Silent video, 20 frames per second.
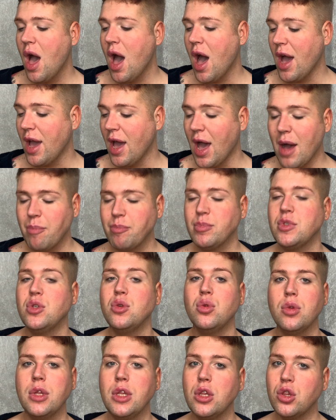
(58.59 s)
I
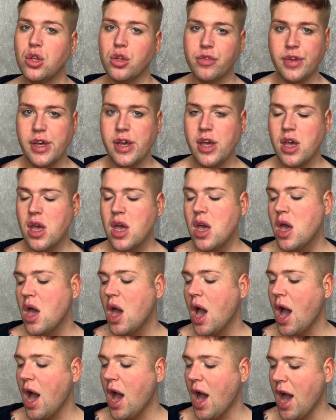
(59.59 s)
absolutely love it.
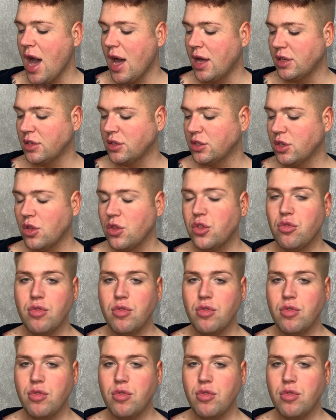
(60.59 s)
And the